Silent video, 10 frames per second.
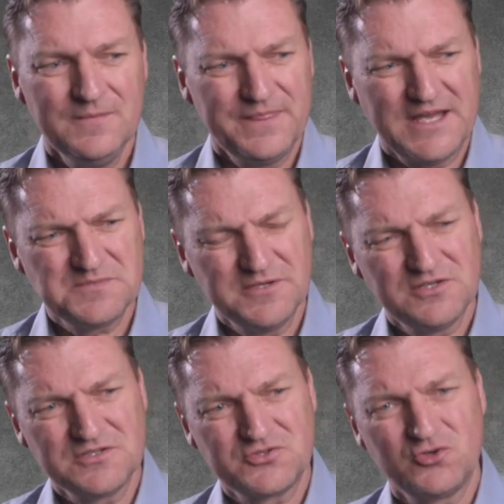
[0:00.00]
That's
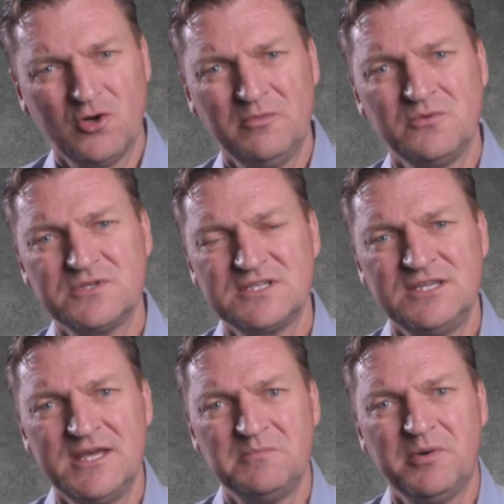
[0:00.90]
because trauma was
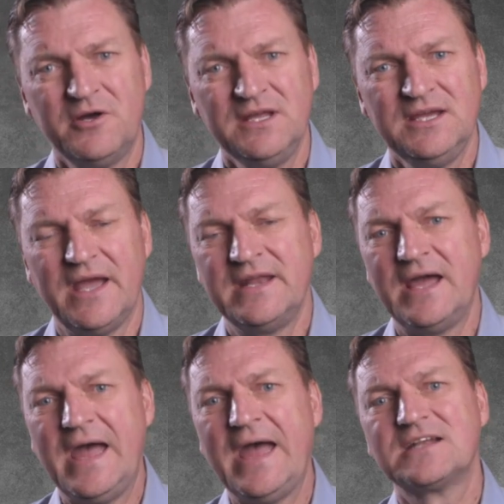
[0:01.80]
in their body and
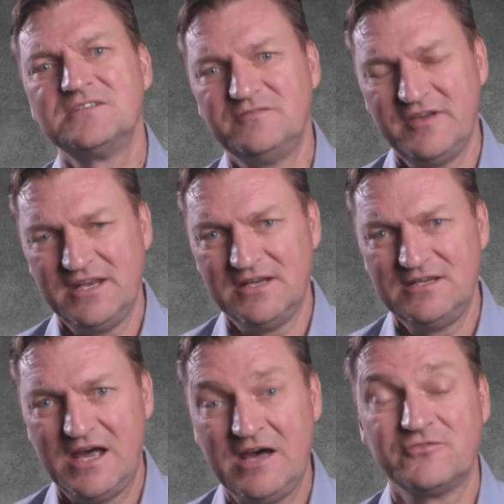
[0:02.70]
it
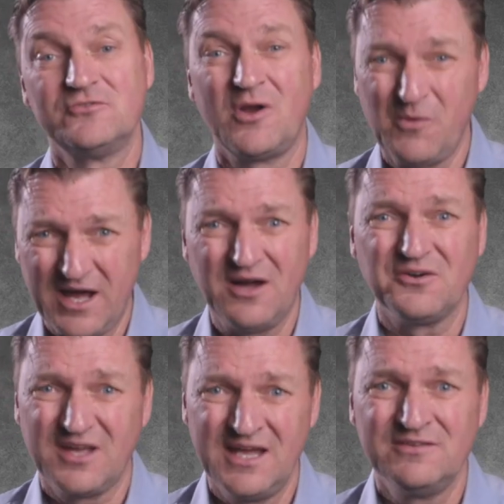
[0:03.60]
activated after a while,
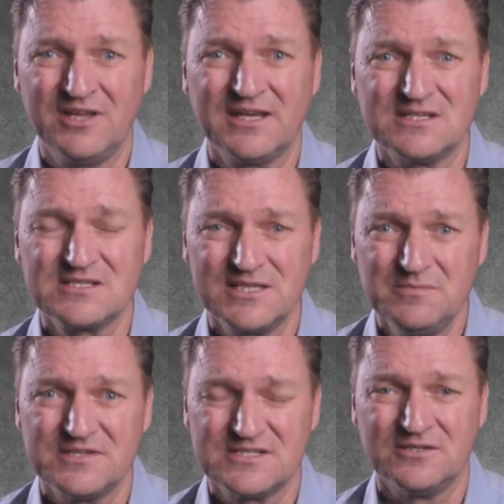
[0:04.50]
kind of like a
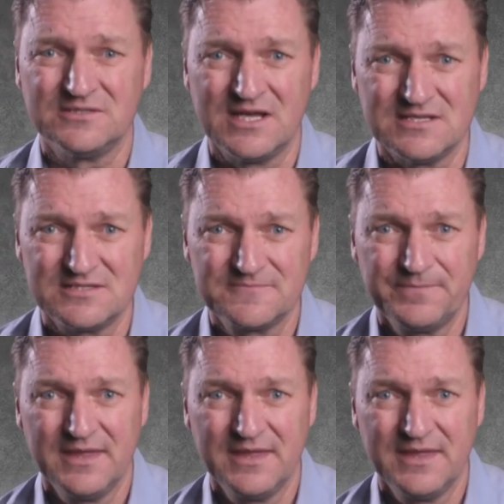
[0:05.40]
sleeper cell does.